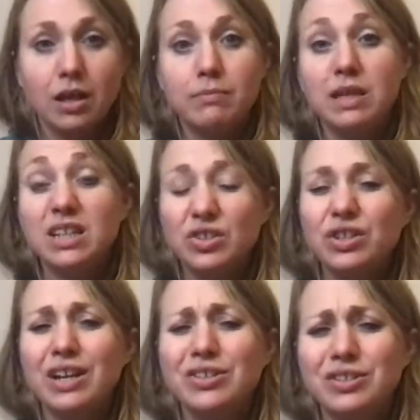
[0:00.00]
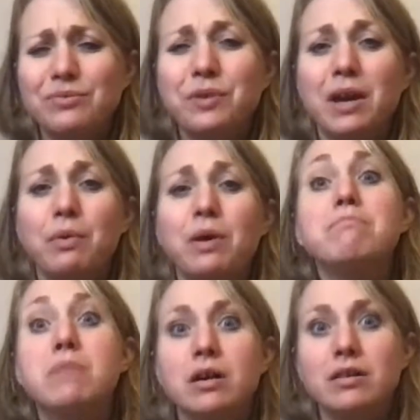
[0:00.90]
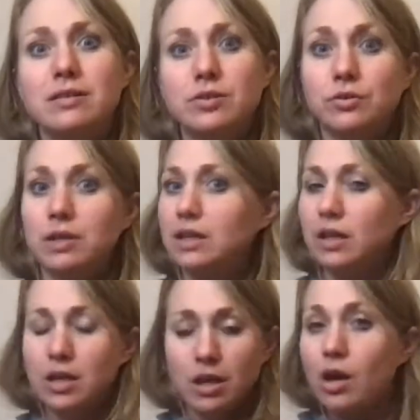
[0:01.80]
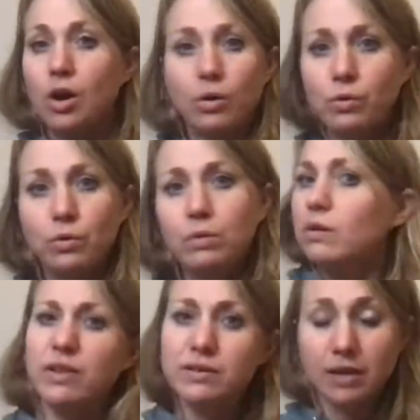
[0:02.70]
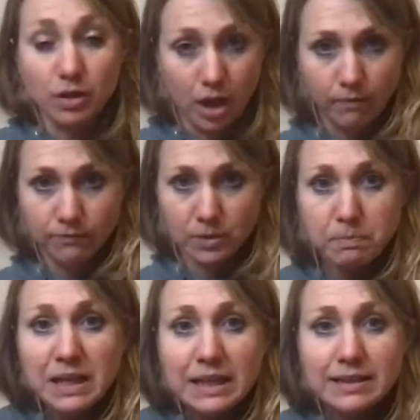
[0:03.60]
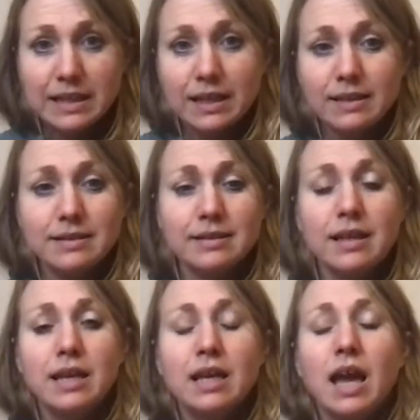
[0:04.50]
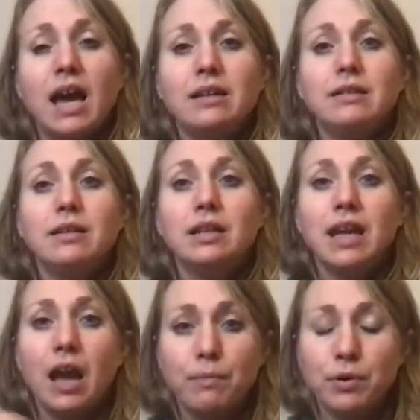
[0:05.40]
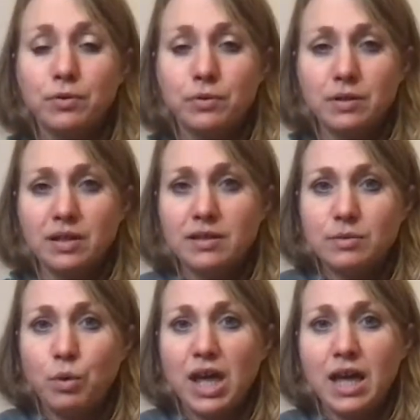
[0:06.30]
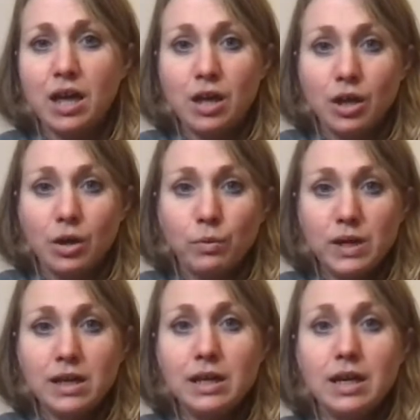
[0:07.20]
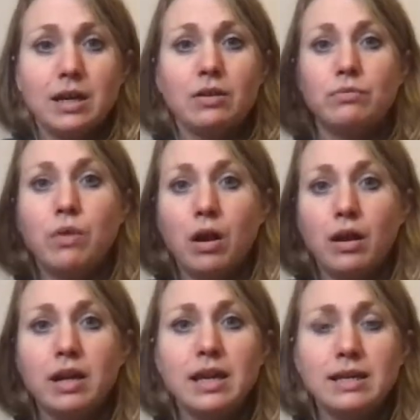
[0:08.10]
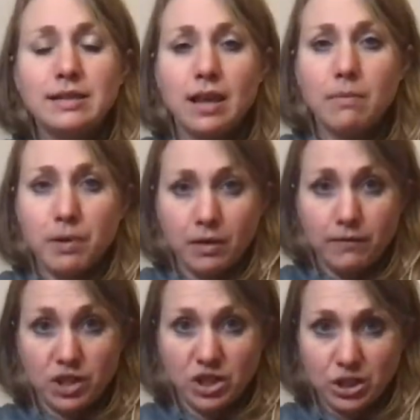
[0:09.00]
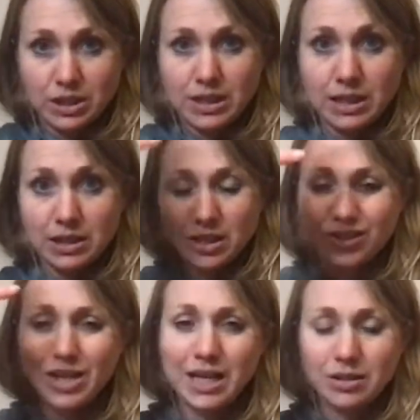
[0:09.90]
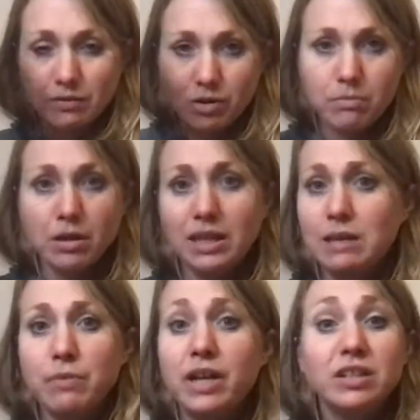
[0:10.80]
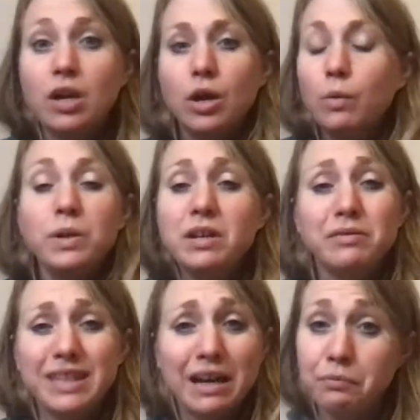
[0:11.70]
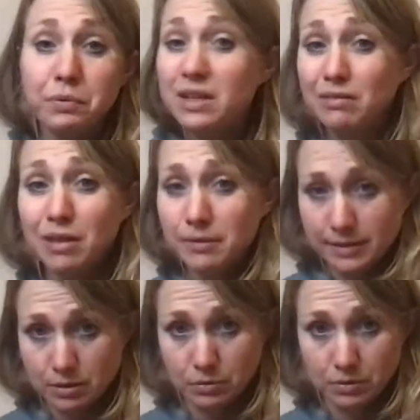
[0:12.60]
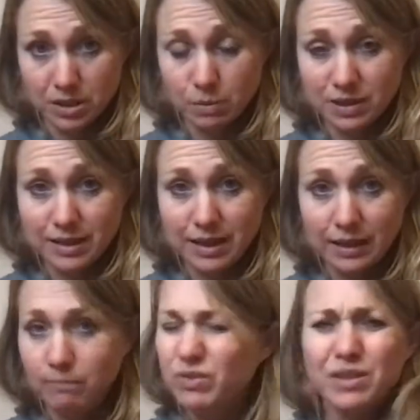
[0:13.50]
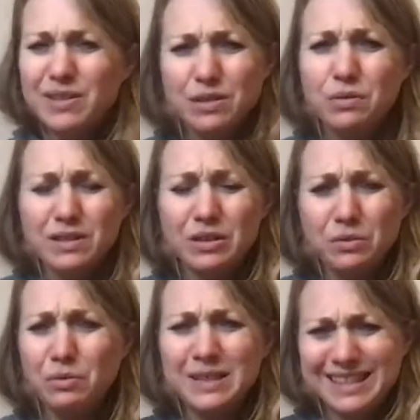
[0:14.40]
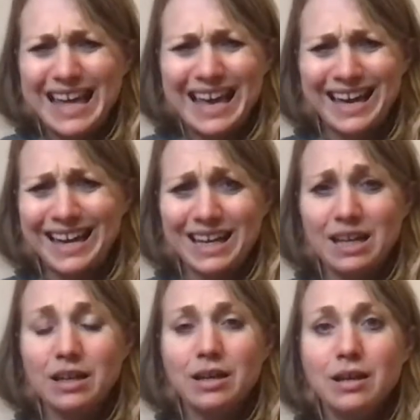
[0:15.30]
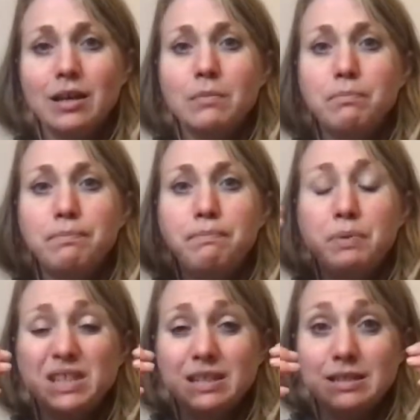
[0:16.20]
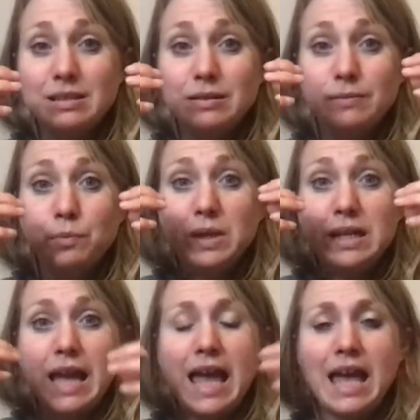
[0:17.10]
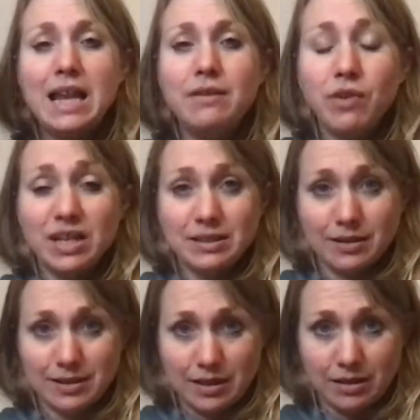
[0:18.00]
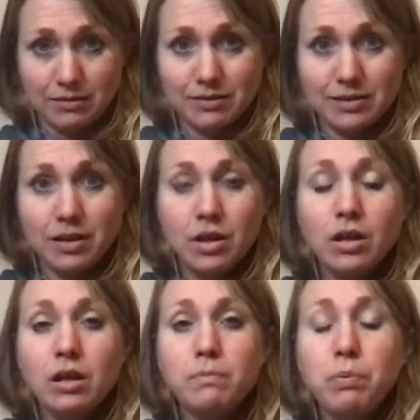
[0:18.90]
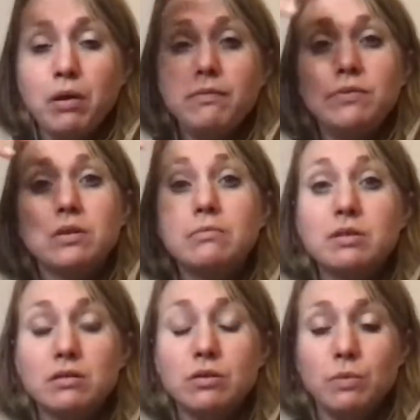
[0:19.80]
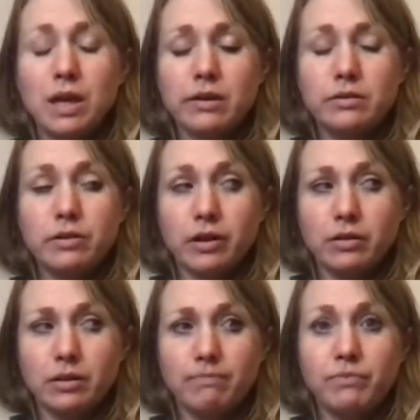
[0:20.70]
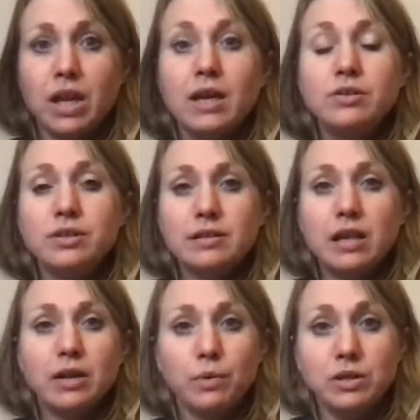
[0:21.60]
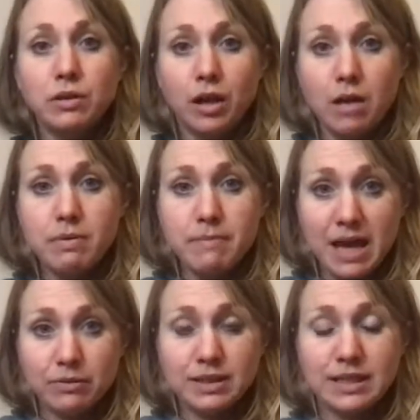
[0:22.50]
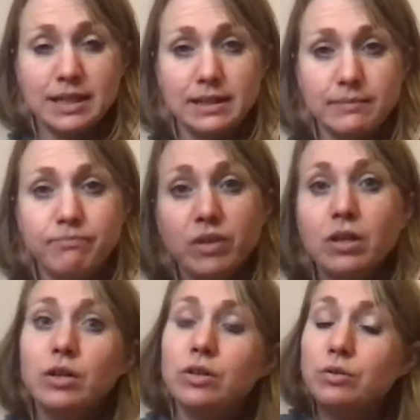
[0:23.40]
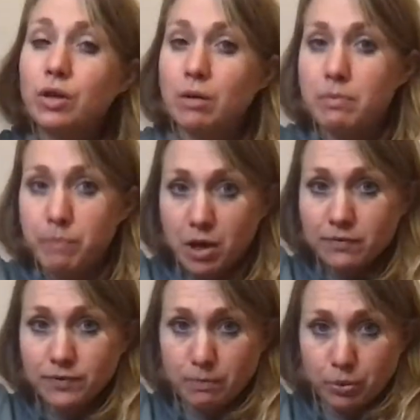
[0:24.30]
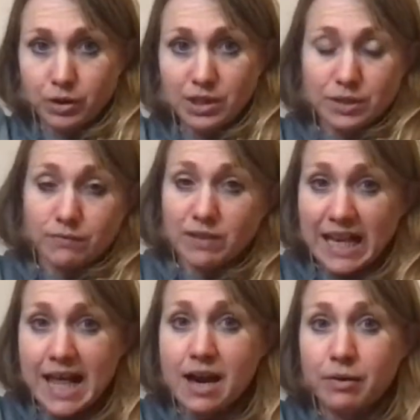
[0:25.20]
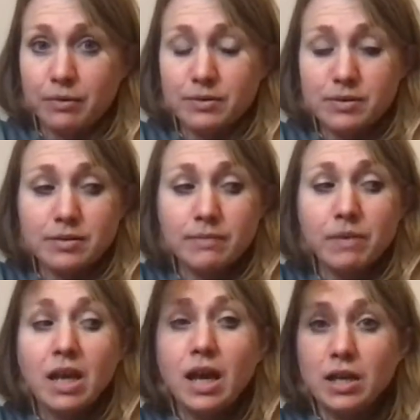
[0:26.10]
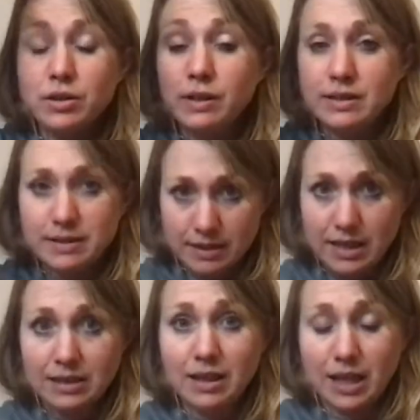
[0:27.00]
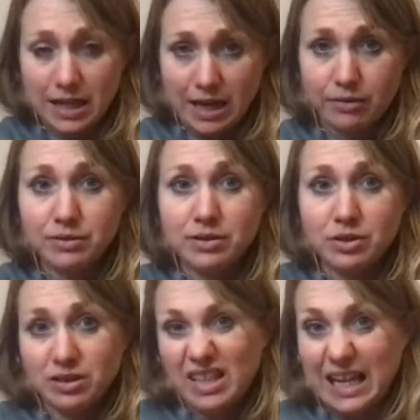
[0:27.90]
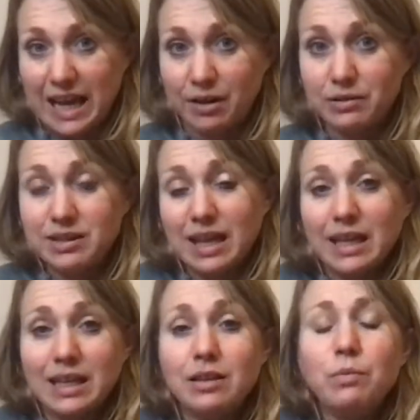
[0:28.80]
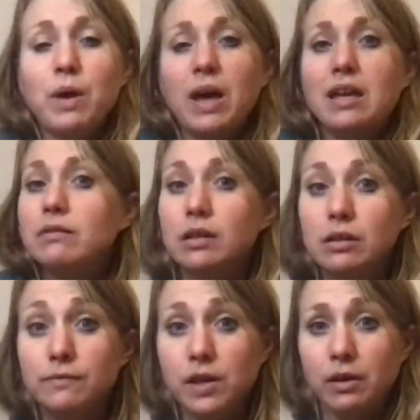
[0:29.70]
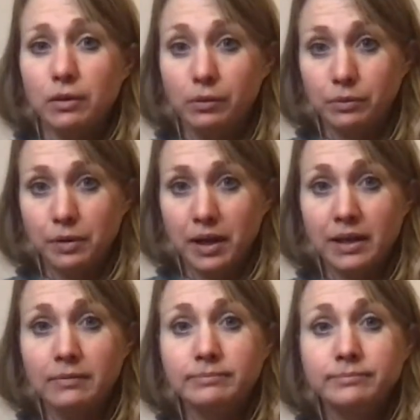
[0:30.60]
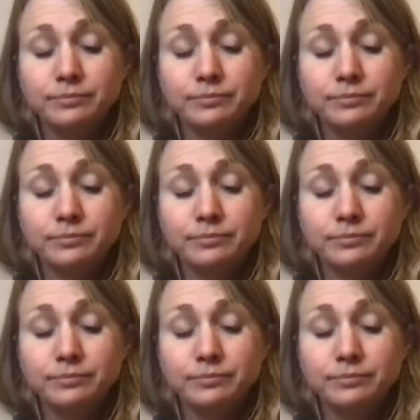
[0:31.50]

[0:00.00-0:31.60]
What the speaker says: initiation, where we're mastering all of those uncomfortabilities. And Capricorn is where we rise above the chitter and the chatter of the monkey mind. We don't get rid of those thoughts per se. Those thoughts are always there, but we elevate ourselves above them so that we can look at them. Just like when you climb a mountain, you come above the point of the clouds, and you can see that the clouds are just the clouds getting in the way of the good view, right?